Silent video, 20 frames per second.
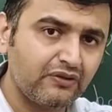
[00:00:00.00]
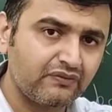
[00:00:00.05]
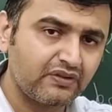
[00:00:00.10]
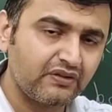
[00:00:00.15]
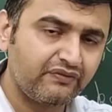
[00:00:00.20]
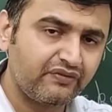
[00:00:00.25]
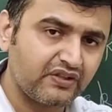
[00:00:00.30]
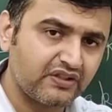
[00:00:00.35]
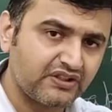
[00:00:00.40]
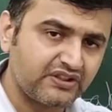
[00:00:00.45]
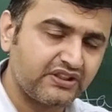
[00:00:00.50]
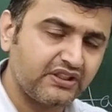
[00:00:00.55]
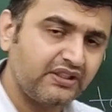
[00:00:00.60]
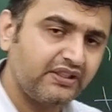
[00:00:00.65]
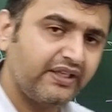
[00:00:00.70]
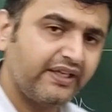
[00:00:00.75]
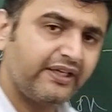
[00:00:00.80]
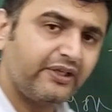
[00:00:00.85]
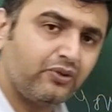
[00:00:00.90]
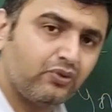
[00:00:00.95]
of the
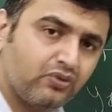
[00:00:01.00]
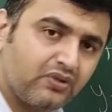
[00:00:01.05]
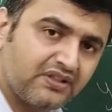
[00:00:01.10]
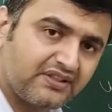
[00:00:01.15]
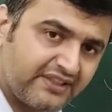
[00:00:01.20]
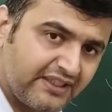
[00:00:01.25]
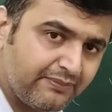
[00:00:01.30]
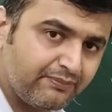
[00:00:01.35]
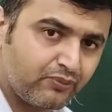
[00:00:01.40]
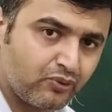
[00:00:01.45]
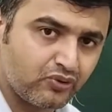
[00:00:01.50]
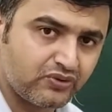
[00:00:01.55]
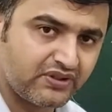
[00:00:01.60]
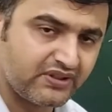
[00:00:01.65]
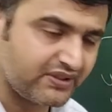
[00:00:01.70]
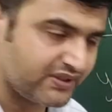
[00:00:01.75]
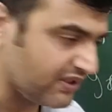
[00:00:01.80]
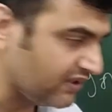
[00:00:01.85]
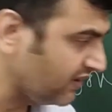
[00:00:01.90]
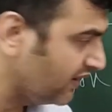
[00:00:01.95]
function and do the same
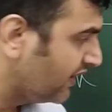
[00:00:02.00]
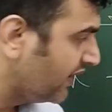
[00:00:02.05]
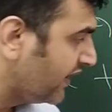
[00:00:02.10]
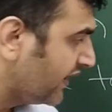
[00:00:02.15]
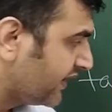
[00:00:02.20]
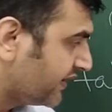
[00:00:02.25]
procedure.